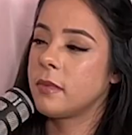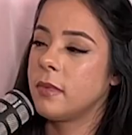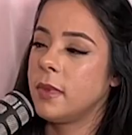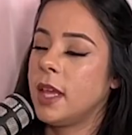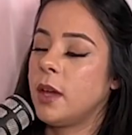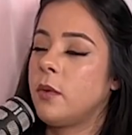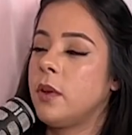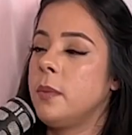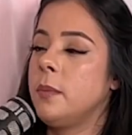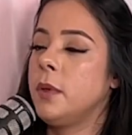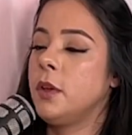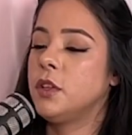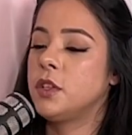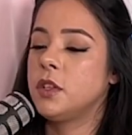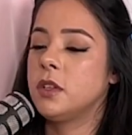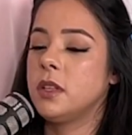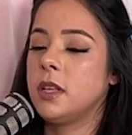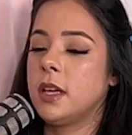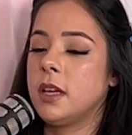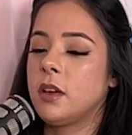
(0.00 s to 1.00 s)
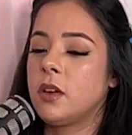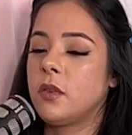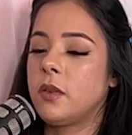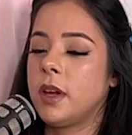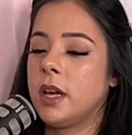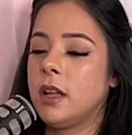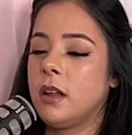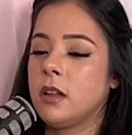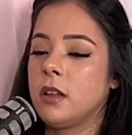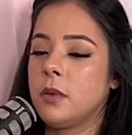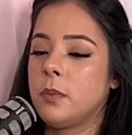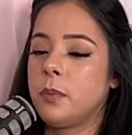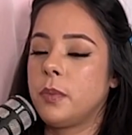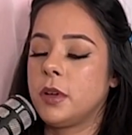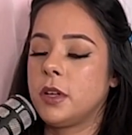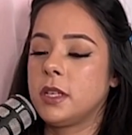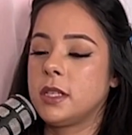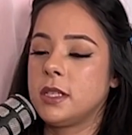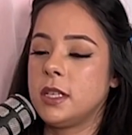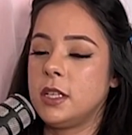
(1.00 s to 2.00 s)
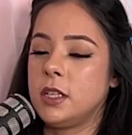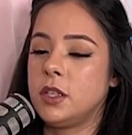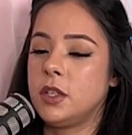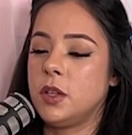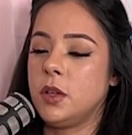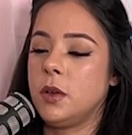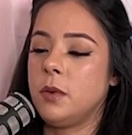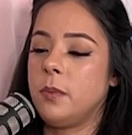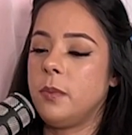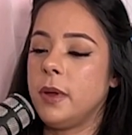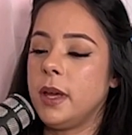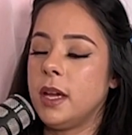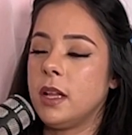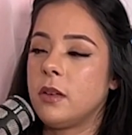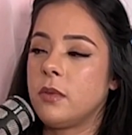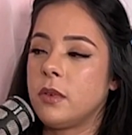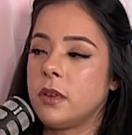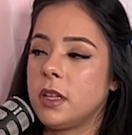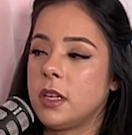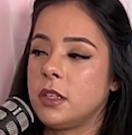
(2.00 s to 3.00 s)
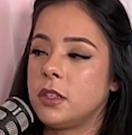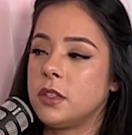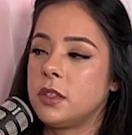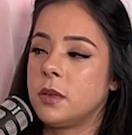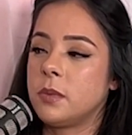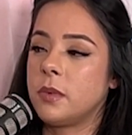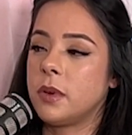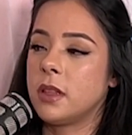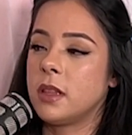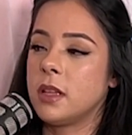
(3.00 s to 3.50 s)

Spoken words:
Like we mutually agreed on a person to be in a relationship with